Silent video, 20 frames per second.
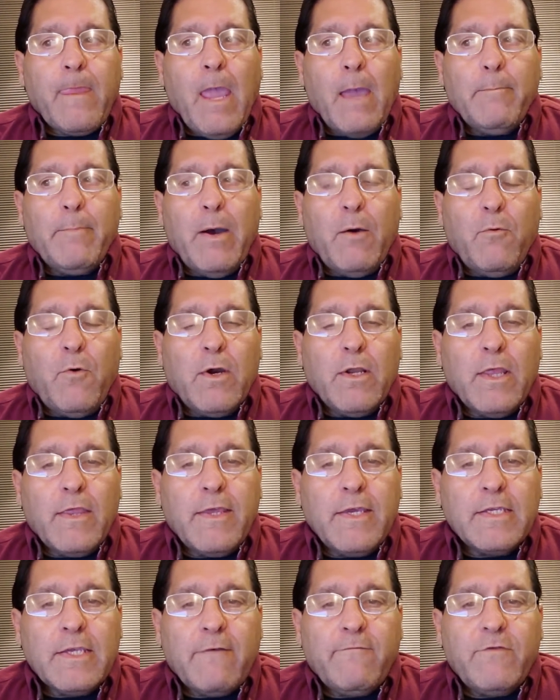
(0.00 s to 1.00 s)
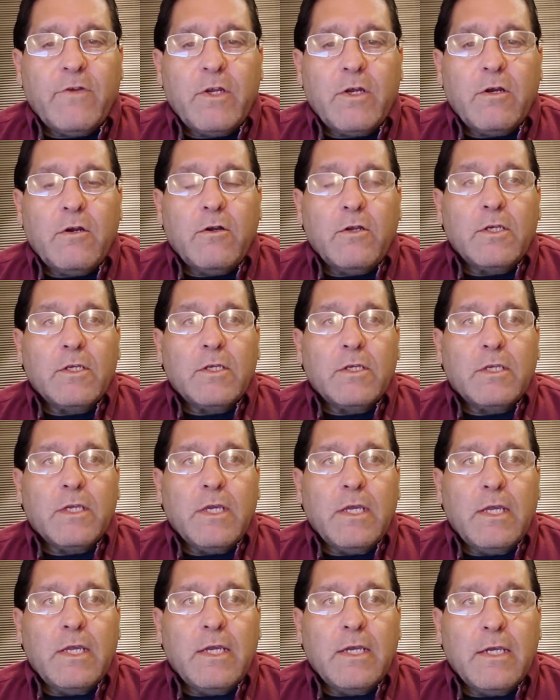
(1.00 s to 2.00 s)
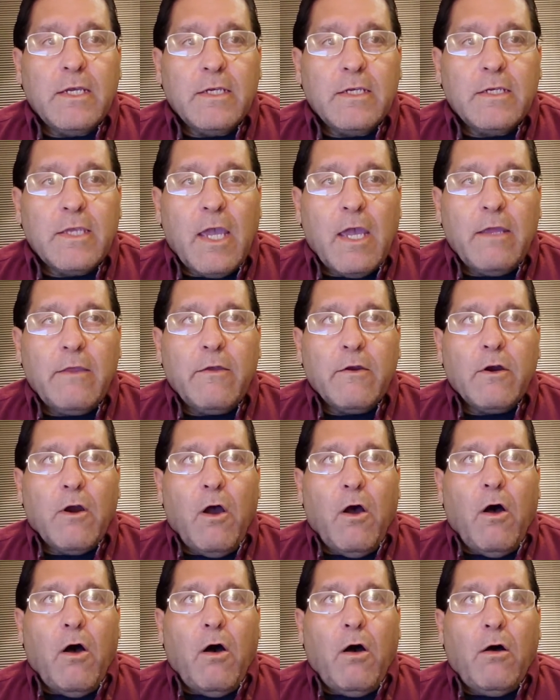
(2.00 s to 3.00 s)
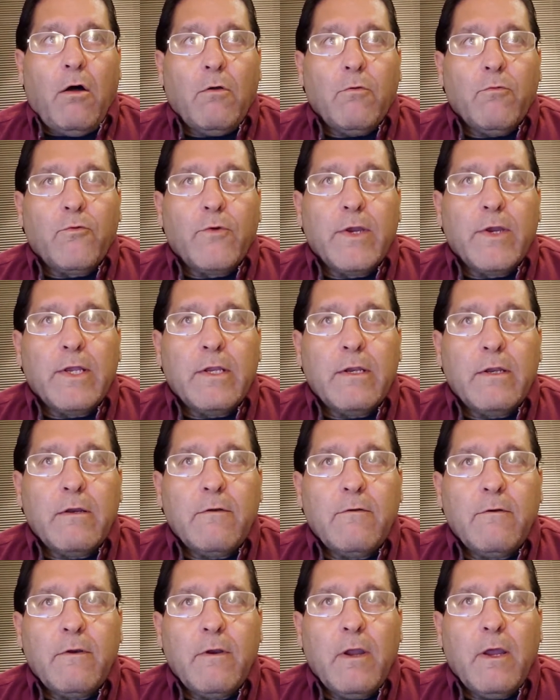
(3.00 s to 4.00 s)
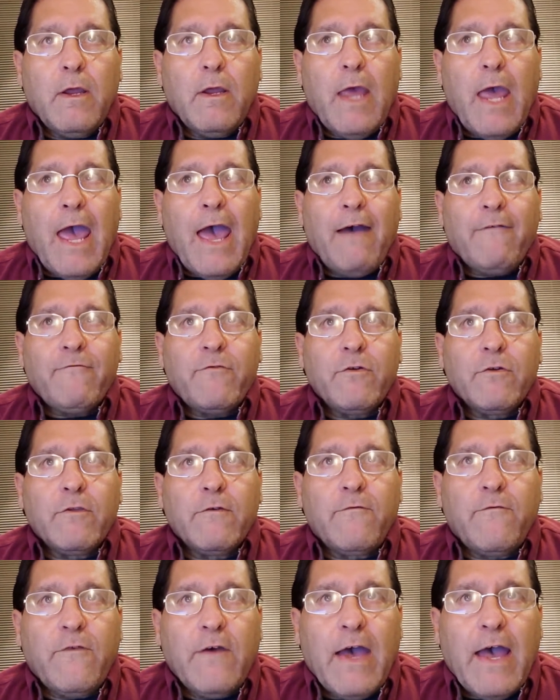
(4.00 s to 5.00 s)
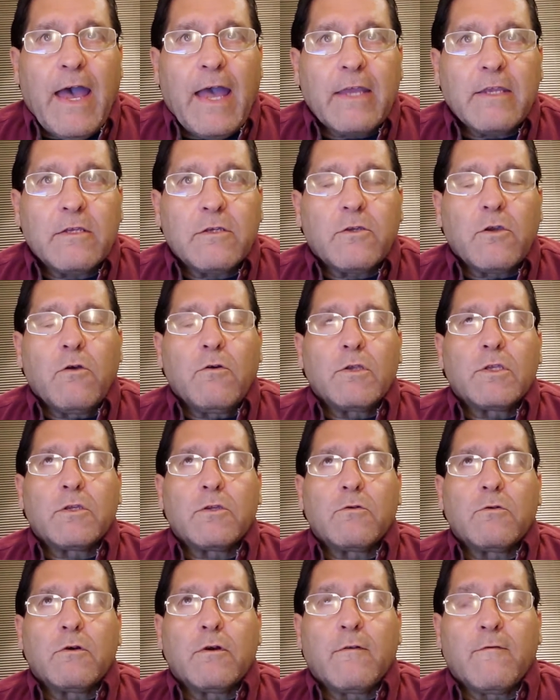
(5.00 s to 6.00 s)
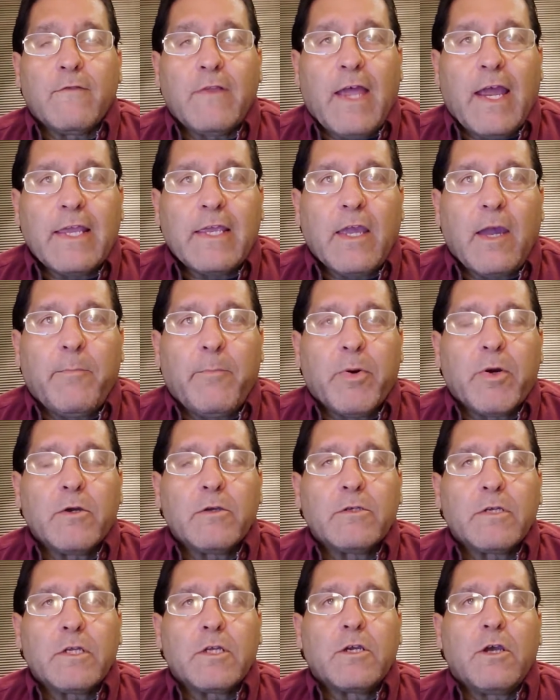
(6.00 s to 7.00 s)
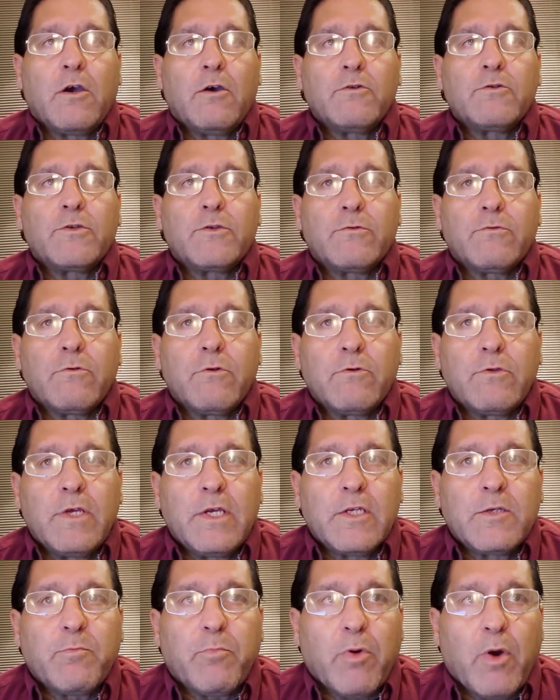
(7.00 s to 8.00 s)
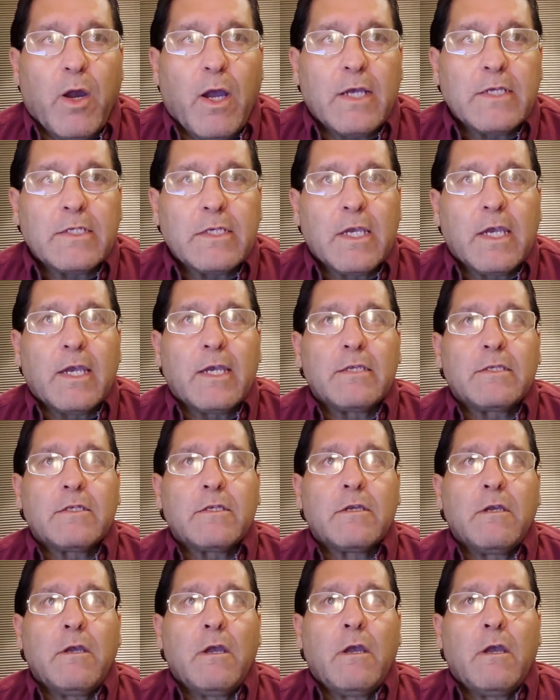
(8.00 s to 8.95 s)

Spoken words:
But one of the things I've noticed is they're all written after the fact. So it's sort of like a person goes through this process